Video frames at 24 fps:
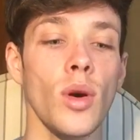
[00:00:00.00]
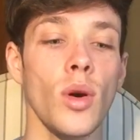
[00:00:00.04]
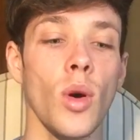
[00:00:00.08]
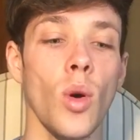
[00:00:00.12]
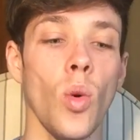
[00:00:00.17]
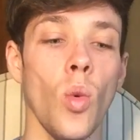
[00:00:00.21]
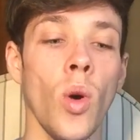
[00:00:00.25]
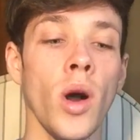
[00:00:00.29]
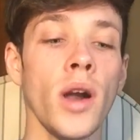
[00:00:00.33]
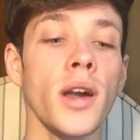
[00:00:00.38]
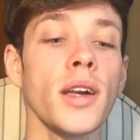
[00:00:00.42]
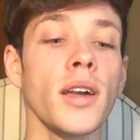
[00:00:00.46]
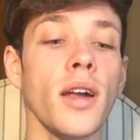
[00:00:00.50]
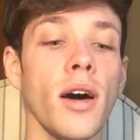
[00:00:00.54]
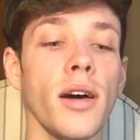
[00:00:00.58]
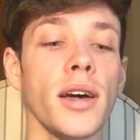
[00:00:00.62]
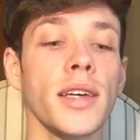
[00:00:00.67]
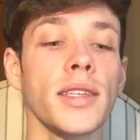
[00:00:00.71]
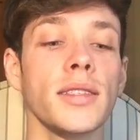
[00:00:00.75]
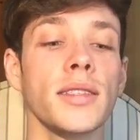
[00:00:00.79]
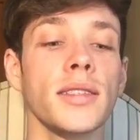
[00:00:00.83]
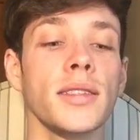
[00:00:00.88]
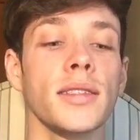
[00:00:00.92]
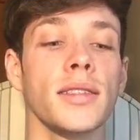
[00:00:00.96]
One
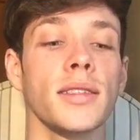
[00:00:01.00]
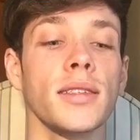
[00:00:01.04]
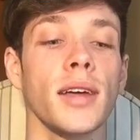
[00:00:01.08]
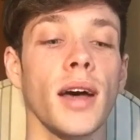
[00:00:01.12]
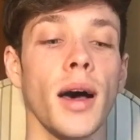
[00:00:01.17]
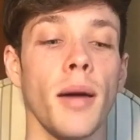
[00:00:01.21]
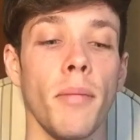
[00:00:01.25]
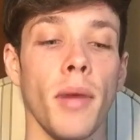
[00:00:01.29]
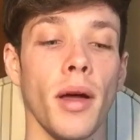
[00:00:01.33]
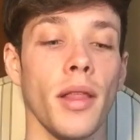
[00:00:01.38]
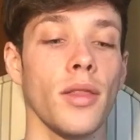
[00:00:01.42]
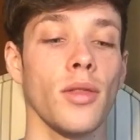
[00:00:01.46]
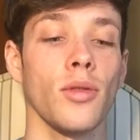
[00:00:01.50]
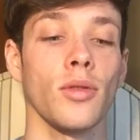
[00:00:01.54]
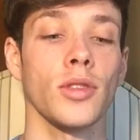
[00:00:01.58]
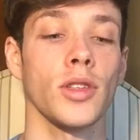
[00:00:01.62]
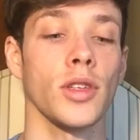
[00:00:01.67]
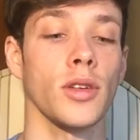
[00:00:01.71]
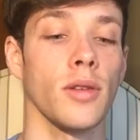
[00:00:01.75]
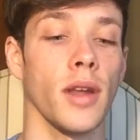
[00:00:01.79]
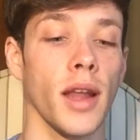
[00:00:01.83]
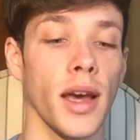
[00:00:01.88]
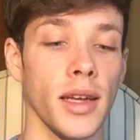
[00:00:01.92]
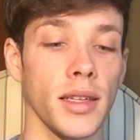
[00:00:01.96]
night, a month or
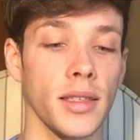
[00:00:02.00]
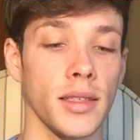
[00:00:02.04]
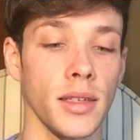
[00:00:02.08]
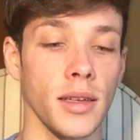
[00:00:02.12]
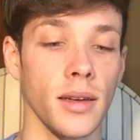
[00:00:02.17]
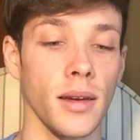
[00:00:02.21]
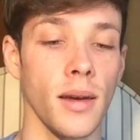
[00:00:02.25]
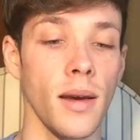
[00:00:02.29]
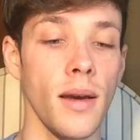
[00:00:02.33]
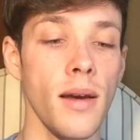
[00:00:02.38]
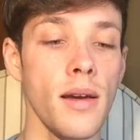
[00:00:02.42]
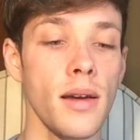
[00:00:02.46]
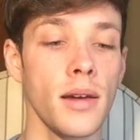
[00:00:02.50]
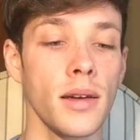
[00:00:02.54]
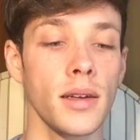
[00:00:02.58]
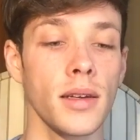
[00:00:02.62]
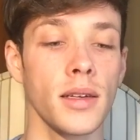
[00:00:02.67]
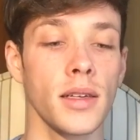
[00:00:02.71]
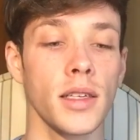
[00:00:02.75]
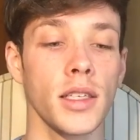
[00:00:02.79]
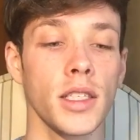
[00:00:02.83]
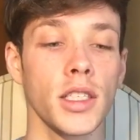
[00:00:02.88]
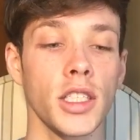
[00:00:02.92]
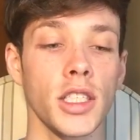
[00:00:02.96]
two later,
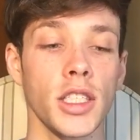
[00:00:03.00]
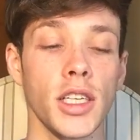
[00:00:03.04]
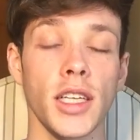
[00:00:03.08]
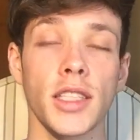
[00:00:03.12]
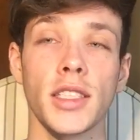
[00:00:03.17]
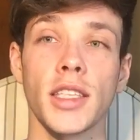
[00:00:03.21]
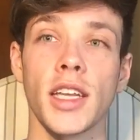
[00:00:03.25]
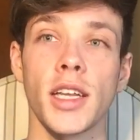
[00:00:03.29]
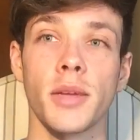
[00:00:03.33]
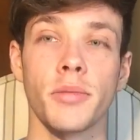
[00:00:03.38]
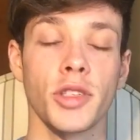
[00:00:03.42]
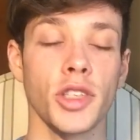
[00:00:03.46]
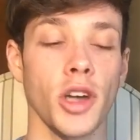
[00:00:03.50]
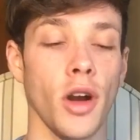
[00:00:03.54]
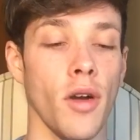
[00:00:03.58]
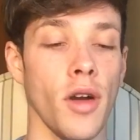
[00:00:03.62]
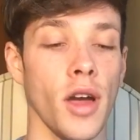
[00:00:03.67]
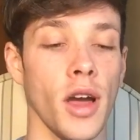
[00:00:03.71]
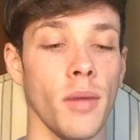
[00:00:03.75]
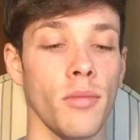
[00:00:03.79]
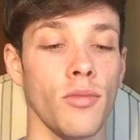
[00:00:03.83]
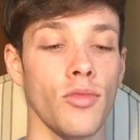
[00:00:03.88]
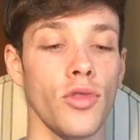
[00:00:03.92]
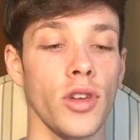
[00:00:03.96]
she ended up showing
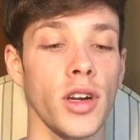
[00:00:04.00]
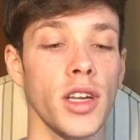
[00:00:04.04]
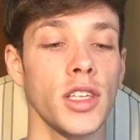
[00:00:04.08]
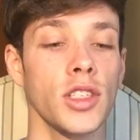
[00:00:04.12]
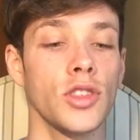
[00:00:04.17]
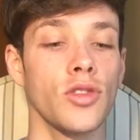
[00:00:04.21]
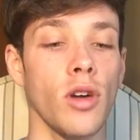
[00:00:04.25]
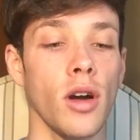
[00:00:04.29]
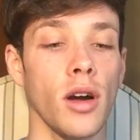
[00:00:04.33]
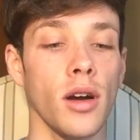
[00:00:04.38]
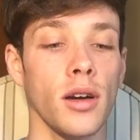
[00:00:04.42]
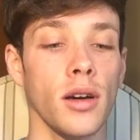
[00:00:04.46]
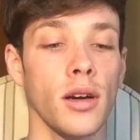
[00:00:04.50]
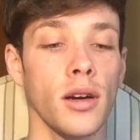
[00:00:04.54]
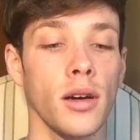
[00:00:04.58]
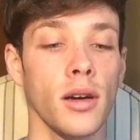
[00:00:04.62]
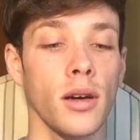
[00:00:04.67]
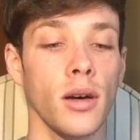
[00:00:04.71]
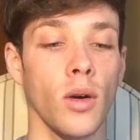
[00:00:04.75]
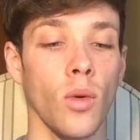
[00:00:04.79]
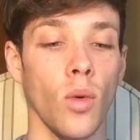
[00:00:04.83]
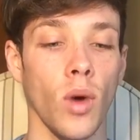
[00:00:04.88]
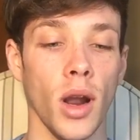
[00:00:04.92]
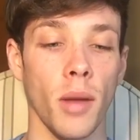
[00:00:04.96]
up really drunk
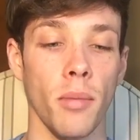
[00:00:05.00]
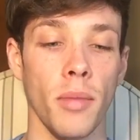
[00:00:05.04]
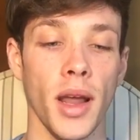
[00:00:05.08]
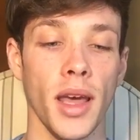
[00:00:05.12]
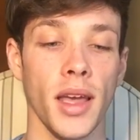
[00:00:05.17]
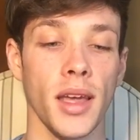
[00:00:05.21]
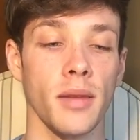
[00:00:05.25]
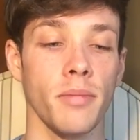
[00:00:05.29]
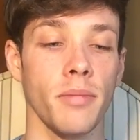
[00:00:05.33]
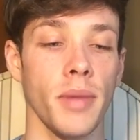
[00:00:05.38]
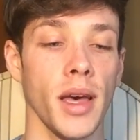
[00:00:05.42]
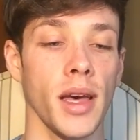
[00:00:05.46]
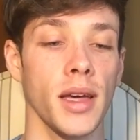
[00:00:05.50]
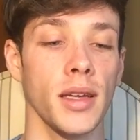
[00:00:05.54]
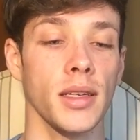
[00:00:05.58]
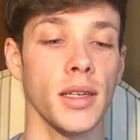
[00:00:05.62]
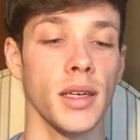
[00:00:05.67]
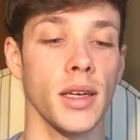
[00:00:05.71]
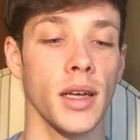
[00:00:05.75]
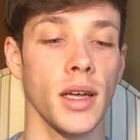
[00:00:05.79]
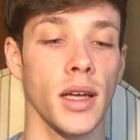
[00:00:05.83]
while I'm laying in bed,